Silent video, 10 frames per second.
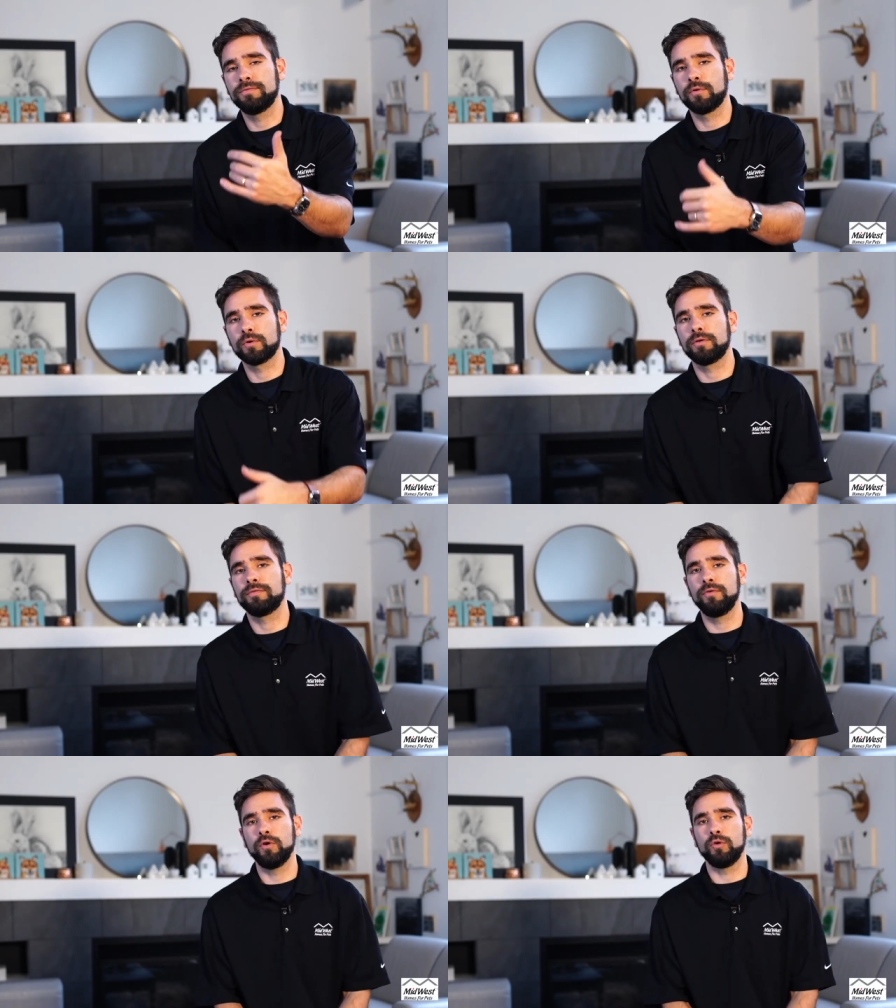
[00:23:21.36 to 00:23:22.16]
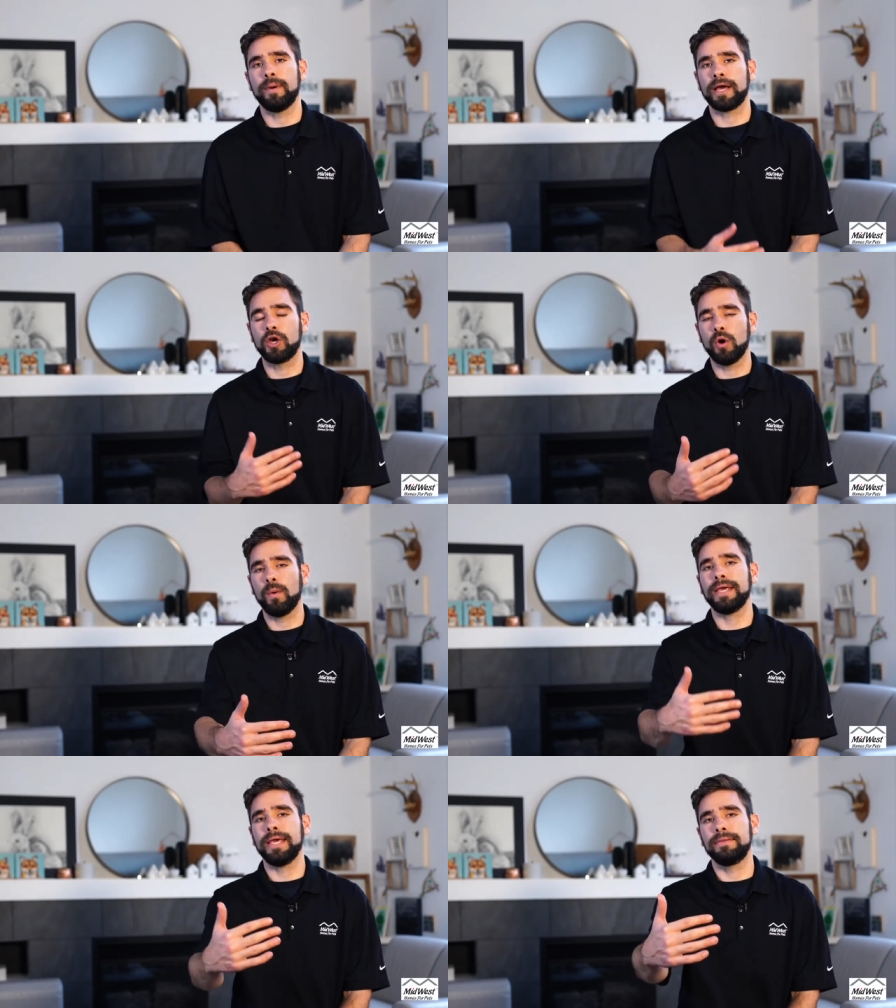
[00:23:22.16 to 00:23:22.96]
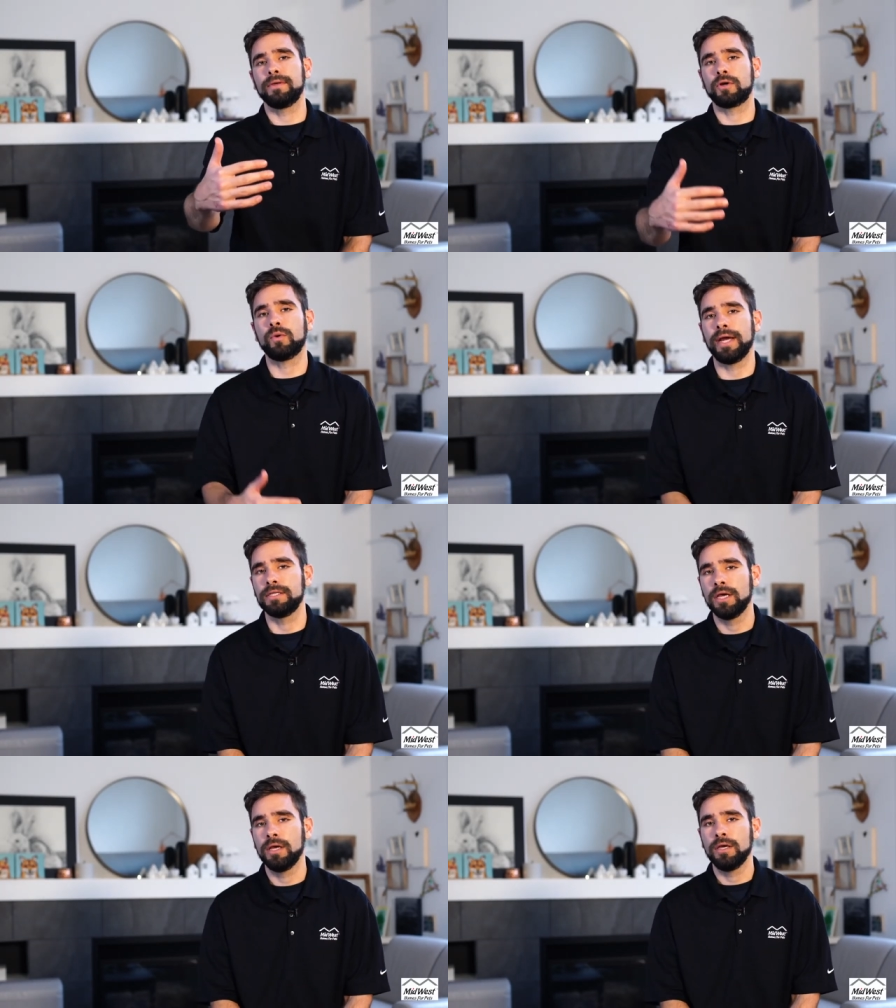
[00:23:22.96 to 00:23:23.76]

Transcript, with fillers: for their food by going in the crate.